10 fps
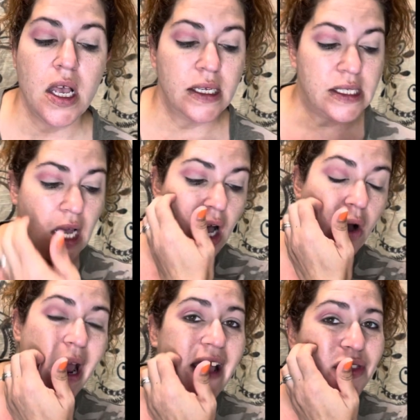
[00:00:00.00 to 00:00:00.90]

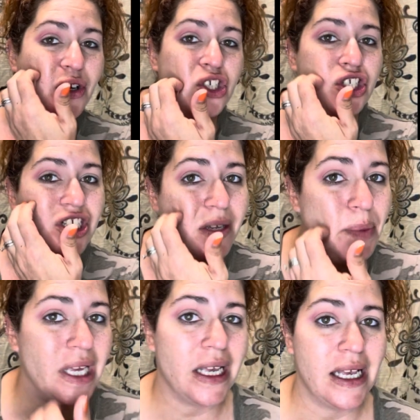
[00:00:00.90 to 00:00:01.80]
So, and their
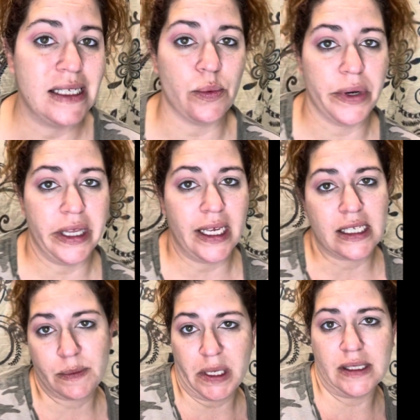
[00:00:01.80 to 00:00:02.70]
shipping is really
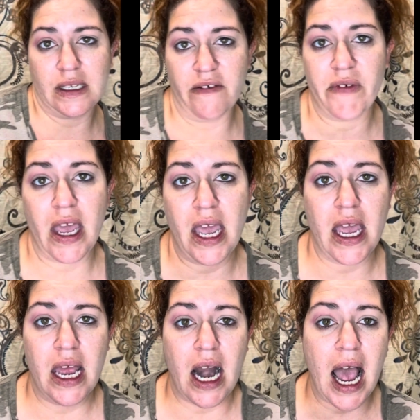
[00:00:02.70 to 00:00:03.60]
expensive.
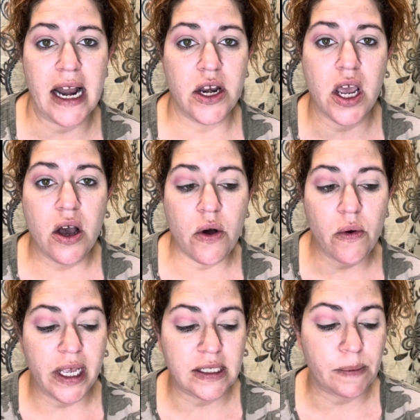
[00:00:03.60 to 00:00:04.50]
And I know
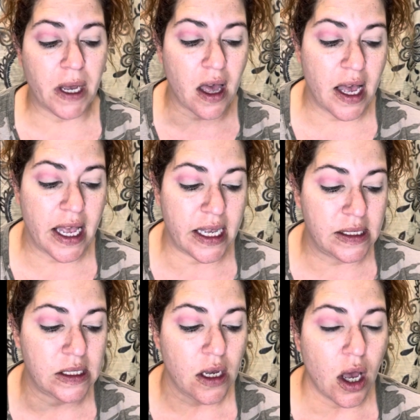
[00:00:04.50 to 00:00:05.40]
it's because,